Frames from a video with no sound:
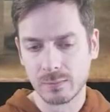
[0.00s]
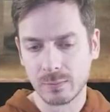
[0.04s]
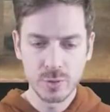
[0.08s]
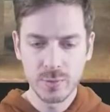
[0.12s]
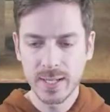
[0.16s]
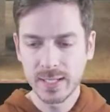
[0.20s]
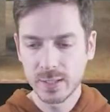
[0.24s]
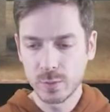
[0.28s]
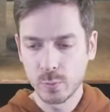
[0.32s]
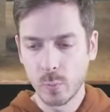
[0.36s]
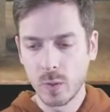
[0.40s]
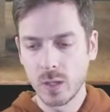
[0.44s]
So
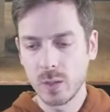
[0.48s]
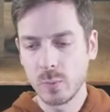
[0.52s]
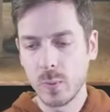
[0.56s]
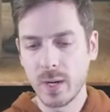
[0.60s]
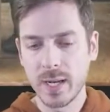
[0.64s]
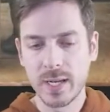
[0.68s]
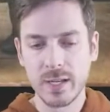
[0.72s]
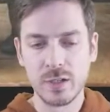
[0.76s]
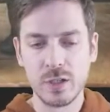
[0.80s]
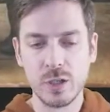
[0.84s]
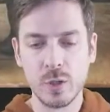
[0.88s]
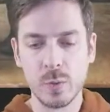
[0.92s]
that's one
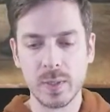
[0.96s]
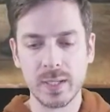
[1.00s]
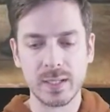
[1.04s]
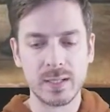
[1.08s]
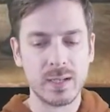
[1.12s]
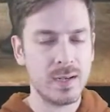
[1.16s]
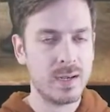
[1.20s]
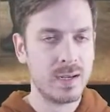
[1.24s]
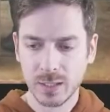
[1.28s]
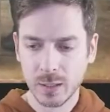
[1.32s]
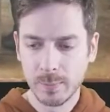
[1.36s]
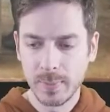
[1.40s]
way to do it.
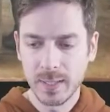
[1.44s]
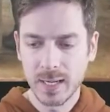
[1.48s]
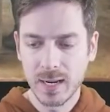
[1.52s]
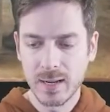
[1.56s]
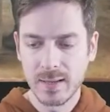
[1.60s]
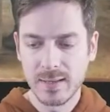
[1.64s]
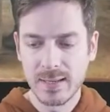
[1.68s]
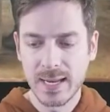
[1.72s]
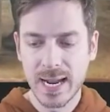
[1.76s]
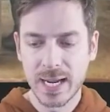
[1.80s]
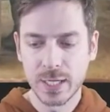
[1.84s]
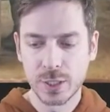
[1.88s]
A little bit
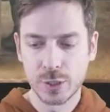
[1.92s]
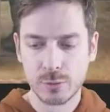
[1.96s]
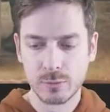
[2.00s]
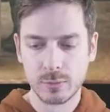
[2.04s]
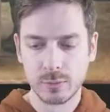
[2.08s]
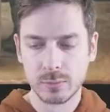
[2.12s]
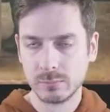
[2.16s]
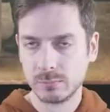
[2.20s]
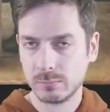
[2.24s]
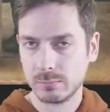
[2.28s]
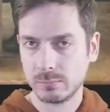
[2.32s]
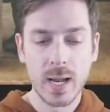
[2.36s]

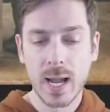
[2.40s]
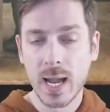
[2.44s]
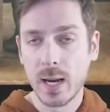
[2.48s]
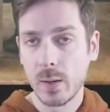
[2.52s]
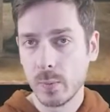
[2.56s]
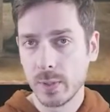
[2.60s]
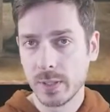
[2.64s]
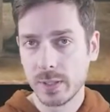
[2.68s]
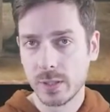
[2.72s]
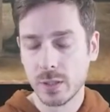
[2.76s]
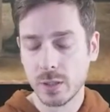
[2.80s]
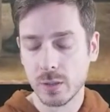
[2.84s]
unnatural. What I
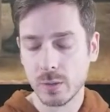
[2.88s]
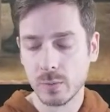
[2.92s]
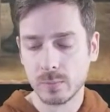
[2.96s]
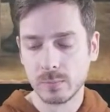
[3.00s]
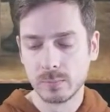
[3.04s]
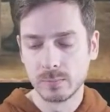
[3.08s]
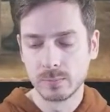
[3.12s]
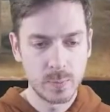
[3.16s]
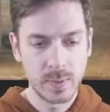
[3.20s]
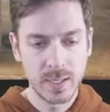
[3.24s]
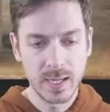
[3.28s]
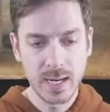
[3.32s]
would do
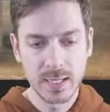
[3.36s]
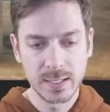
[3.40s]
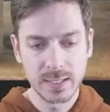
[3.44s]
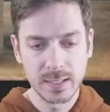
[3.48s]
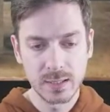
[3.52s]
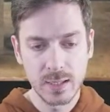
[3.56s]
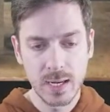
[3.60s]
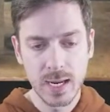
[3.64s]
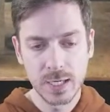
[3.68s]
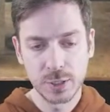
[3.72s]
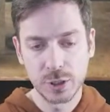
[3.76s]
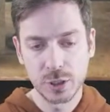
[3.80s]
is we can
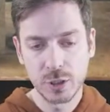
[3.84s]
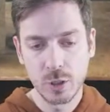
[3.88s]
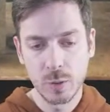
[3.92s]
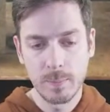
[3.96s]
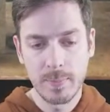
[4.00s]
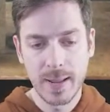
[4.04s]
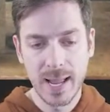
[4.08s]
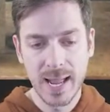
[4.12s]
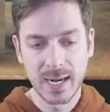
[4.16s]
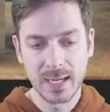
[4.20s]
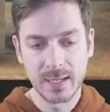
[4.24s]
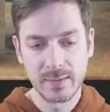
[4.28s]
actually go
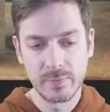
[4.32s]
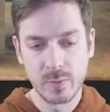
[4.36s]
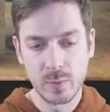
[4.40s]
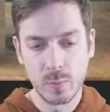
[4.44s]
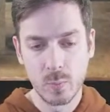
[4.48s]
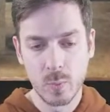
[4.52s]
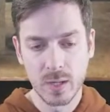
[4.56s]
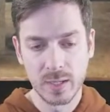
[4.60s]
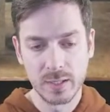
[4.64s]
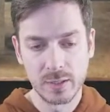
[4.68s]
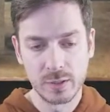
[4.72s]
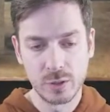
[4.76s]
back if we
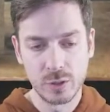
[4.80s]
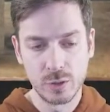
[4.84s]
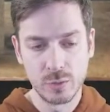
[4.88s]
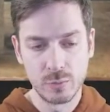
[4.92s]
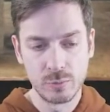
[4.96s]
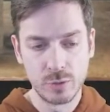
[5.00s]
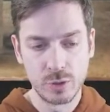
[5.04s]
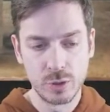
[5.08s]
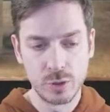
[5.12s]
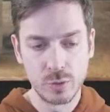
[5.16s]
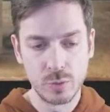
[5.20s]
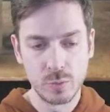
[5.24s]
wanted
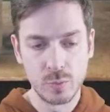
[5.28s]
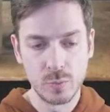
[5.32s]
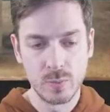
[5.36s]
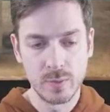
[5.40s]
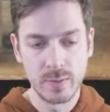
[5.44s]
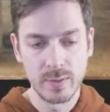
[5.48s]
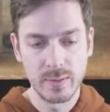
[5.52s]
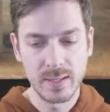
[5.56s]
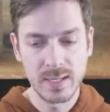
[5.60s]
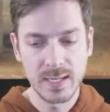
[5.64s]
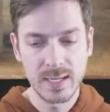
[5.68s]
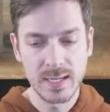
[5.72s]

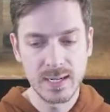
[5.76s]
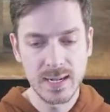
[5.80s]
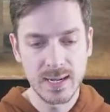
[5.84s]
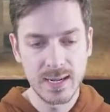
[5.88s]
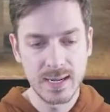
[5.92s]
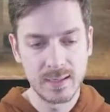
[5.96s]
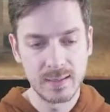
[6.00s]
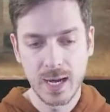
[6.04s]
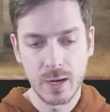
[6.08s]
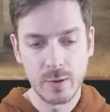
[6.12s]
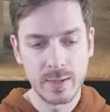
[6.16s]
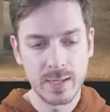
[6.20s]
to the
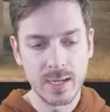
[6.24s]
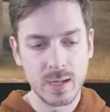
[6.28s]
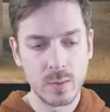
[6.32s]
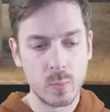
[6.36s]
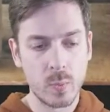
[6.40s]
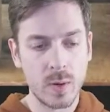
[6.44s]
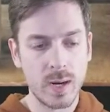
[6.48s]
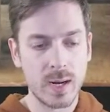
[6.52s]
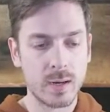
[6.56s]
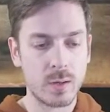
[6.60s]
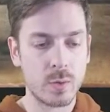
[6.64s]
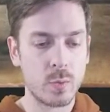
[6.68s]
area
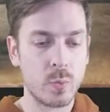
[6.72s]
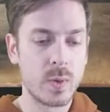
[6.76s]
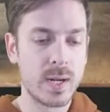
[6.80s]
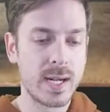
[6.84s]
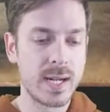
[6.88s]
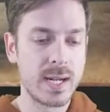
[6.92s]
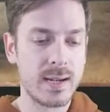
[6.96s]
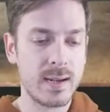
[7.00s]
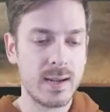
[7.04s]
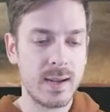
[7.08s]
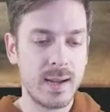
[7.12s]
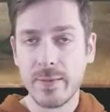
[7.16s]
where
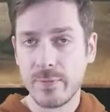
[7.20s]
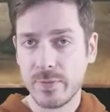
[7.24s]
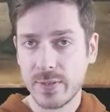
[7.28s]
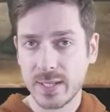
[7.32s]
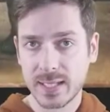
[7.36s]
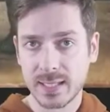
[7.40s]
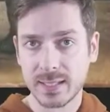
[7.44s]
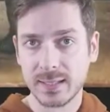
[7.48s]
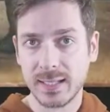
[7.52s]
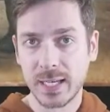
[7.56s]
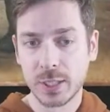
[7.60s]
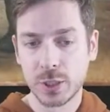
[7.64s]
we have the
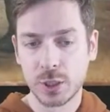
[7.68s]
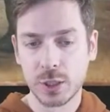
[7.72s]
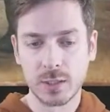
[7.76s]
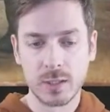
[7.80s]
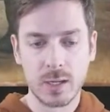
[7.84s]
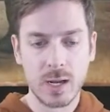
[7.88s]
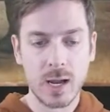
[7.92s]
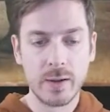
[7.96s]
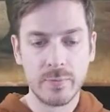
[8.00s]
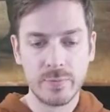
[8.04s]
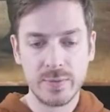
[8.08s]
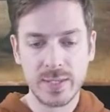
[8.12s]

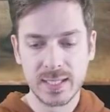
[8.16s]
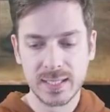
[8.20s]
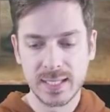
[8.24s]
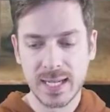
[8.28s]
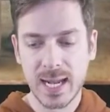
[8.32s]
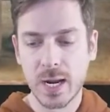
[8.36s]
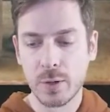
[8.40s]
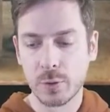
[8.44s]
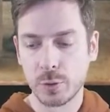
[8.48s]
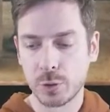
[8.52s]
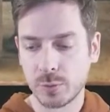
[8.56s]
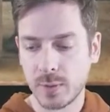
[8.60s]
selection of this
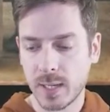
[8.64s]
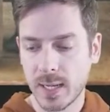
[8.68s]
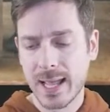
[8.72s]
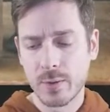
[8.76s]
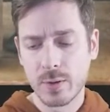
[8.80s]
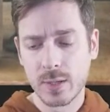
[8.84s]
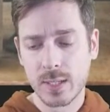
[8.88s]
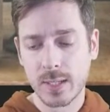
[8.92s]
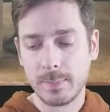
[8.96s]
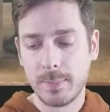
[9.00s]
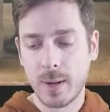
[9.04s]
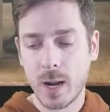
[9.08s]
couch.
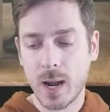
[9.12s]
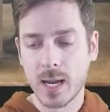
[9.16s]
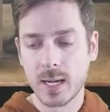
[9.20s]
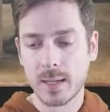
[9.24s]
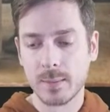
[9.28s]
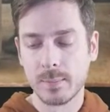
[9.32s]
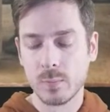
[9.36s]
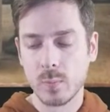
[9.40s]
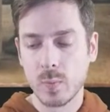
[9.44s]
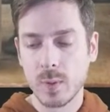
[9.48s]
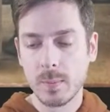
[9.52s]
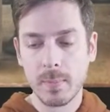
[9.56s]
Down at the
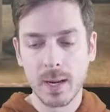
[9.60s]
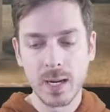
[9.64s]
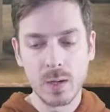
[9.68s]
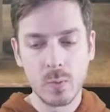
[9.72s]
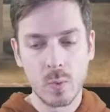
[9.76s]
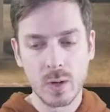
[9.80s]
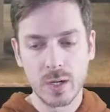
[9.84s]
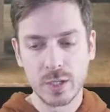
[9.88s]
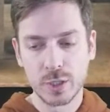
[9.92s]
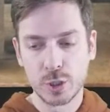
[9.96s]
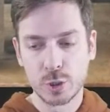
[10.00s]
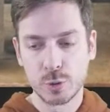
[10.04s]
bottom, we might
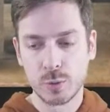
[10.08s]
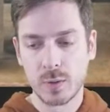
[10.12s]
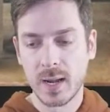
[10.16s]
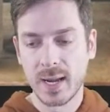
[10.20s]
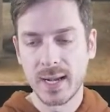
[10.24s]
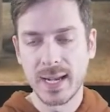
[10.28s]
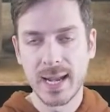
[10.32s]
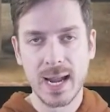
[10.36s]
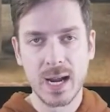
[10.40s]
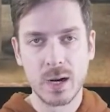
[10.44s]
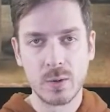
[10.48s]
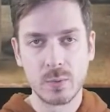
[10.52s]
want to
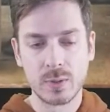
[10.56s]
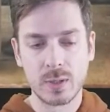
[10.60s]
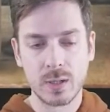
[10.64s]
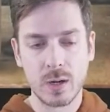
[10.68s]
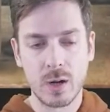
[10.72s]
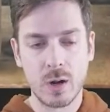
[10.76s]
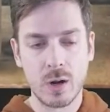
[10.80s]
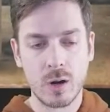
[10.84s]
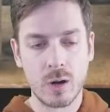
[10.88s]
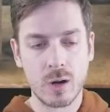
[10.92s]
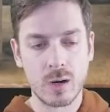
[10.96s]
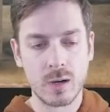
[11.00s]
try out
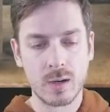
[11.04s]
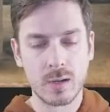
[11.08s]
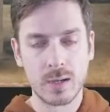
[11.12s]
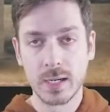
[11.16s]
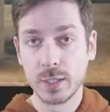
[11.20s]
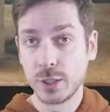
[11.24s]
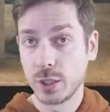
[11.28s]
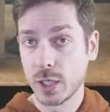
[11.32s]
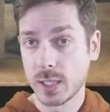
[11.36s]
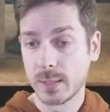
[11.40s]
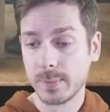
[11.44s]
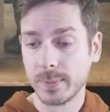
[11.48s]
our
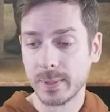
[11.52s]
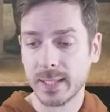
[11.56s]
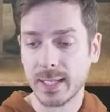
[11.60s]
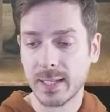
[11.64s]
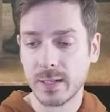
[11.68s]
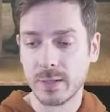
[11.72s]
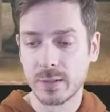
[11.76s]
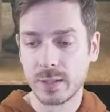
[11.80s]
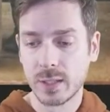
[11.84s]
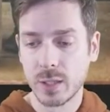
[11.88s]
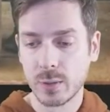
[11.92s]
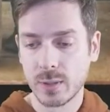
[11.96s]
adjustment
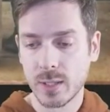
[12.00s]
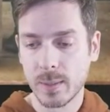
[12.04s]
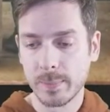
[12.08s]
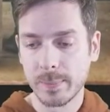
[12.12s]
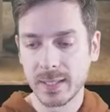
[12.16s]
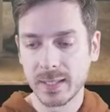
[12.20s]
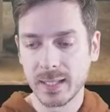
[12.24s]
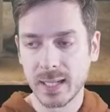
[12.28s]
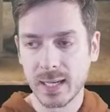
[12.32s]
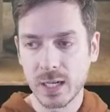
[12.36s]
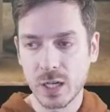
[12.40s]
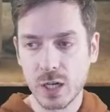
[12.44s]
layer. So
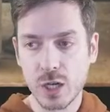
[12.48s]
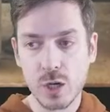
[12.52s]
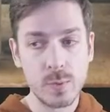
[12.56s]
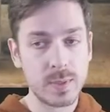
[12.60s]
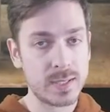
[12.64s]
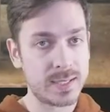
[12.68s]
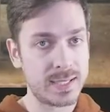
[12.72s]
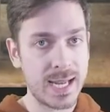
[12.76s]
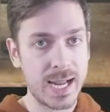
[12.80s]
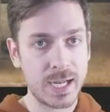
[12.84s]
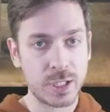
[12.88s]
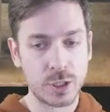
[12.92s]
something like hue
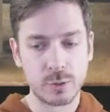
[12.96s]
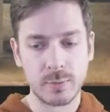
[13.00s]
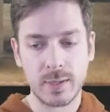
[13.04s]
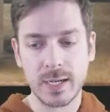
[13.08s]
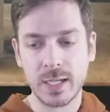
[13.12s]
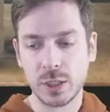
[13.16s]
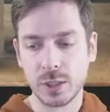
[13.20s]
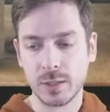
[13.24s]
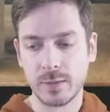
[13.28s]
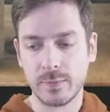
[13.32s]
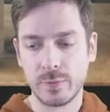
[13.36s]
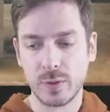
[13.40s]
and
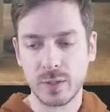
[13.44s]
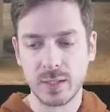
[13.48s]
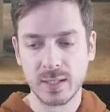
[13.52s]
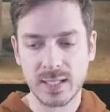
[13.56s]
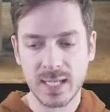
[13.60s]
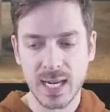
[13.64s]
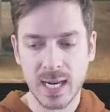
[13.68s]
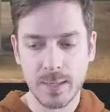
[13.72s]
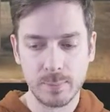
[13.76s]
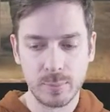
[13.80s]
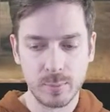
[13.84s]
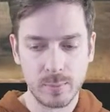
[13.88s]
saturation, for
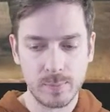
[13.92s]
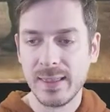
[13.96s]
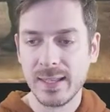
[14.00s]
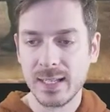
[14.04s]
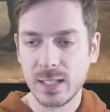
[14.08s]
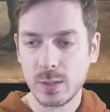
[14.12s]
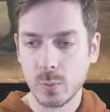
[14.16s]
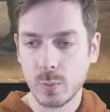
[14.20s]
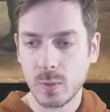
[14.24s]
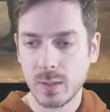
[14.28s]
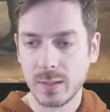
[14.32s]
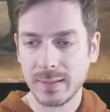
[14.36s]
example, and
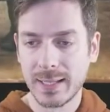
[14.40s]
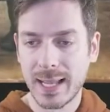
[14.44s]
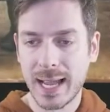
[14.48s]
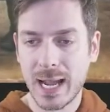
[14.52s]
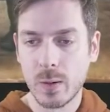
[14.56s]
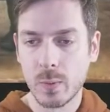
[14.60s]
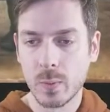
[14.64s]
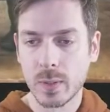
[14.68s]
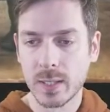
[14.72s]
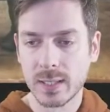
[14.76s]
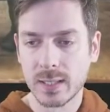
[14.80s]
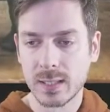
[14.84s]
this will
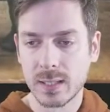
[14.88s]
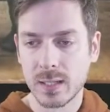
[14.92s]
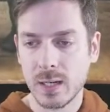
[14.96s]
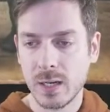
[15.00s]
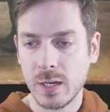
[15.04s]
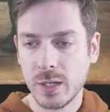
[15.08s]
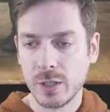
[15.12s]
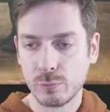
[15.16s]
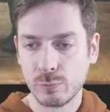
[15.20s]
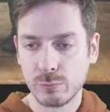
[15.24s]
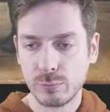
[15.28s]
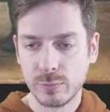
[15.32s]
allow us
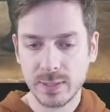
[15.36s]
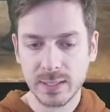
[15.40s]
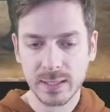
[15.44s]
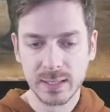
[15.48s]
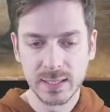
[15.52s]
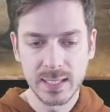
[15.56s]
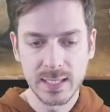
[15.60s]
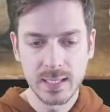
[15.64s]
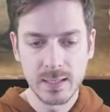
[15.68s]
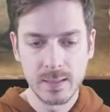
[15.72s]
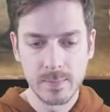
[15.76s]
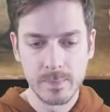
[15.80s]
to
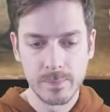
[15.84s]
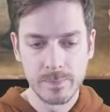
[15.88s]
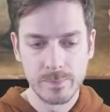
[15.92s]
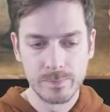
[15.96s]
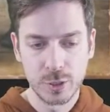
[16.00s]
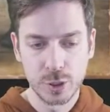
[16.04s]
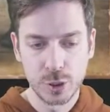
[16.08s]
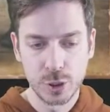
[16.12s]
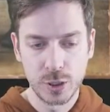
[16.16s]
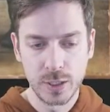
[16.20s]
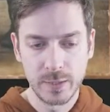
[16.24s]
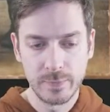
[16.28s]
really
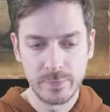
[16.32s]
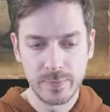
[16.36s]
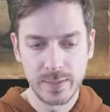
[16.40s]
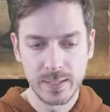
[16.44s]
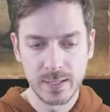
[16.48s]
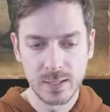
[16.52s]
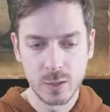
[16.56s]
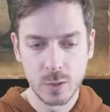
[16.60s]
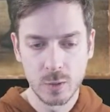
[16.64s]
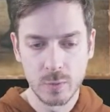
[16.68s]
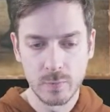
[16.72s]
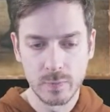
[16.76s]
kind of shift
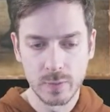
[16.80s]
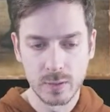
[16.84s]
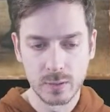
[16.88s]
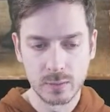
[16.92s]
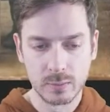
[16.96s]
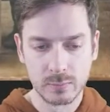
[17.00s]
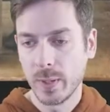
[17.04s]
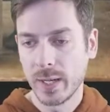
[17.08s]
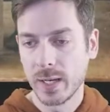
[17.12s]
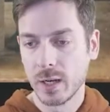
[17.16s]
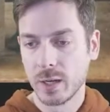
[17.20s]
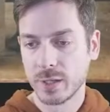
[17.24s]
this over.
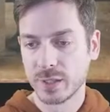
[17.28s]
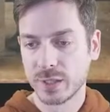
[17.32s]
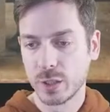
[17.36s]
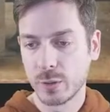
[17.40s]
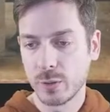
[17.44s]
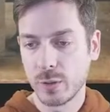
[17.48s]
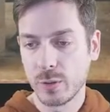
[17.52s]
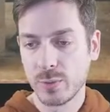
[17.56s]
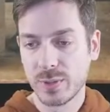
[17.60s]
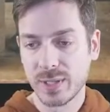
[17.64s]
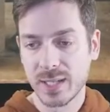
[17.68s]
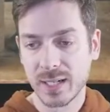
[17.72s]
We can also
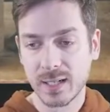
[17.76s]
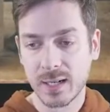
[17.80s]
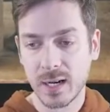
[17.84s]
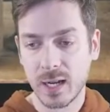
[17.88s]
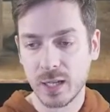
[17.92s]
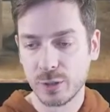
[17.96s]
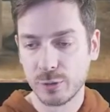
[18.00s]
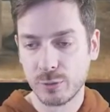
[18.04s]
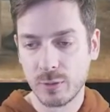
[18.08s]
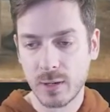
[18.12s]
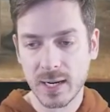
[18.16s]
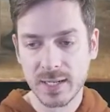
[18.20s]
use the
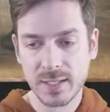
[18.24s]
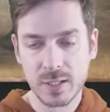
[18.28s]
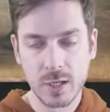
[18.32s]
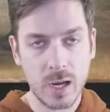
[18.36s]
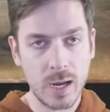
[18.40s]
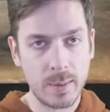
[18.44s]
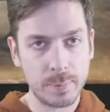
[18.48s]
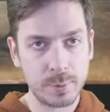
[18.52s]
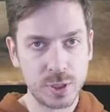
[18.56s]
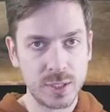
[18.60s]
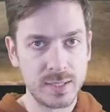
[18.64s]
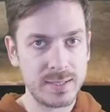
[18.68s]
colorize
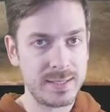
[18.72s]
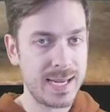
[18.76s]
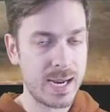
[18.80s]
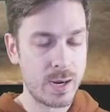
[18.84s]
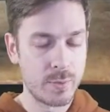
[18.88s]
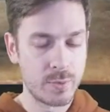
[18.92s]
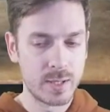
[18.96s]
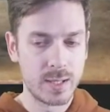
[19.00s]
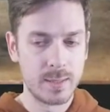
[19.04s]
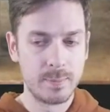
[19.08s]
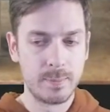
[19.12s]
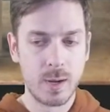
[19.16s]
option
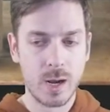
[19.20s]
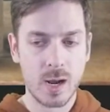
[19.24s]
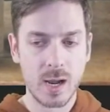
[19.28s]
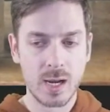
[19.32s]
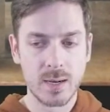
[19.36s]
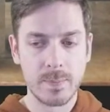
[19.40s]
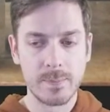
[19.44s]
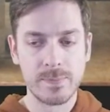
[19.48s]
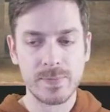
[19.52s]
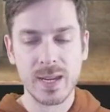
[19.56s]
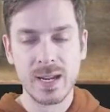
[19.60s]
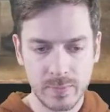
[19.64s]
down at the
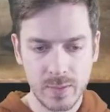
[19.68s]
bottom.